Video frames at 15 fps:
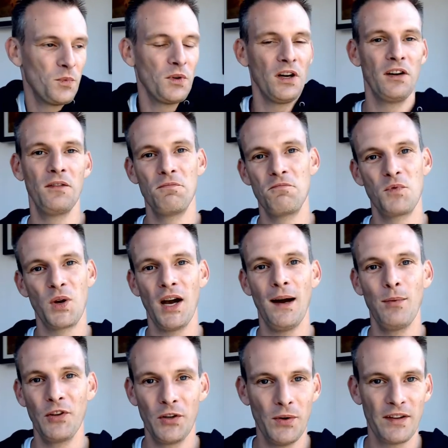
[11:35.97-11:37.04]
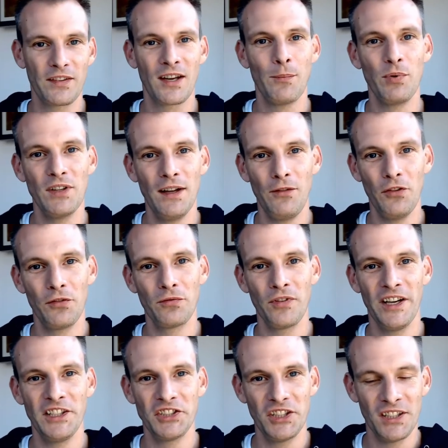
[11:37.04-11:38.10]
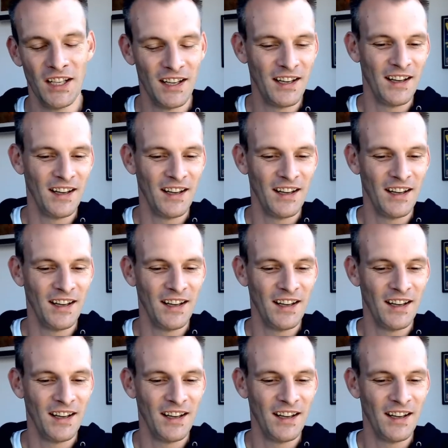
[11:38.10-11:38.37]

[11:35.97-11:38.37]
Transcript: a goblin who has a couple levels of ranger.